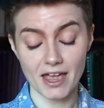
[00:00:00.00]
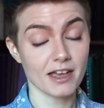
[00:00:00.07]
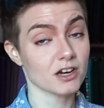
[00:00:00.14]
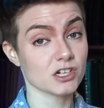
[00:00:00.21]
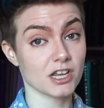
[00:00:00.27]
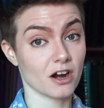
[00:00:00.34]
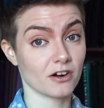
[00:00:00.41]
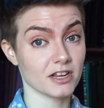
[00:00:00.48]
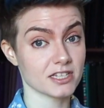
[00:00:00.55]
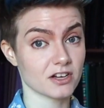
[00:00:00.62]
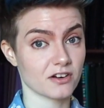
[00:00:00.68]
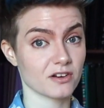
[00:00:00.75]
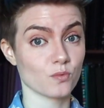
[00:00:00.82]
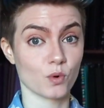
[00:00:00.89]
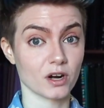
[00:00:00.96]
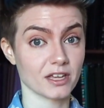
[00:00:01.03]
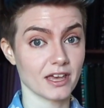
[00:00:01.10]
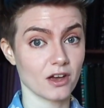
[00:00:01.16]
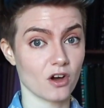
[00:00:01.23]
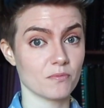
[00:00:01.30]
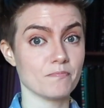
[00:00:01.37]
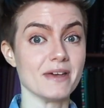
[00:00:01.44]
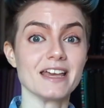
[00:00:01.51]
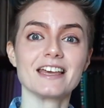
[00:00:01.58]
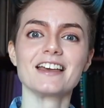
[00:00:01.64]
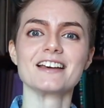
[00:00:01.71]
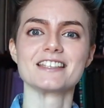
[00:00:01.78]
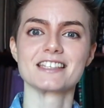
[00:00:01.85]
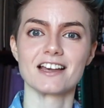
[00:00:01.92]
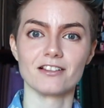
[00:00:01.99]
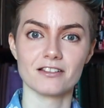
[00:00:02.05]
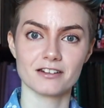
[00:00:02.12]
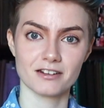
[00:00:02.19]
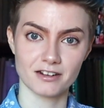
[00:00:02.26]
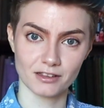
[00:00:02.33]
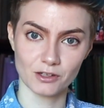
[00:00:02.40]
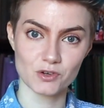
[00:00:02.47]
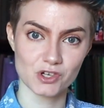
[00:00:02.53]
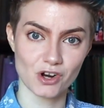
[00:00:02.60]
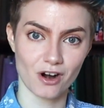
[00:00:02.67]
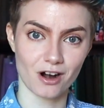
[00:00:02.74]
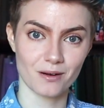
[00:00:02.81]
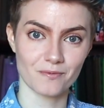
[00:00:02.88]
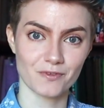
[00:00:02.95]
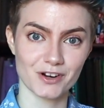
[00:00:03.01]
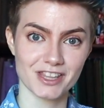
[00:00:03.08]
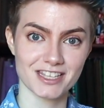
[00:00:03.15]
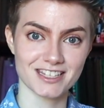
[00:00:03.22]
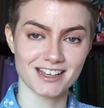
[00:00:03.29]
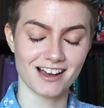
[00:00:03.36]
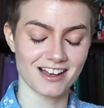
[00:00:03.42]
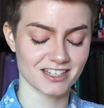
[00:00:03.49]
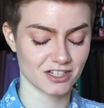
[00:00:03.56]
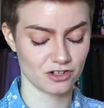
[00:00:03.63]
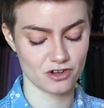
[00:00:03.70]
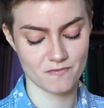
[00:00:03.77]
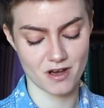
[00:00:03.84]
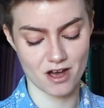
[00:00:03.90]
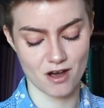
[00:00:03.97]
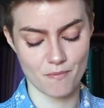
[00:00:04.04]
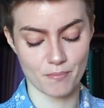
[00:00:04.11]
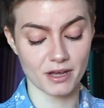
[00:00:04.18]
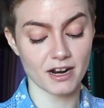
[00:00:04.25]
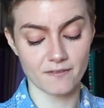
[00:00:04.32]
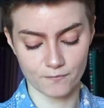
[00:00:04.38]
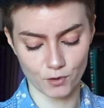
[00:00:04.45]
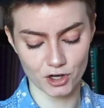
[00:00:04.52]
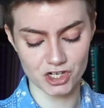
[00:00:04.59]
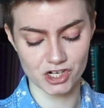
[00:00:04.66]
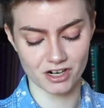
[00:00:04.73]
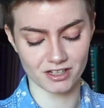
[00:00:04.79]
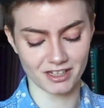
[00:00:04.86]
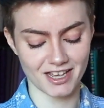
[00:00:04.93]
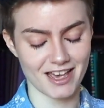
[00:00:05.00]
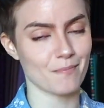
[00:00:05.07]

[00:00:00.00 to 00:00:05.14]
I actually already started working on making a skeleton illusion arm for this costume, but unfortunately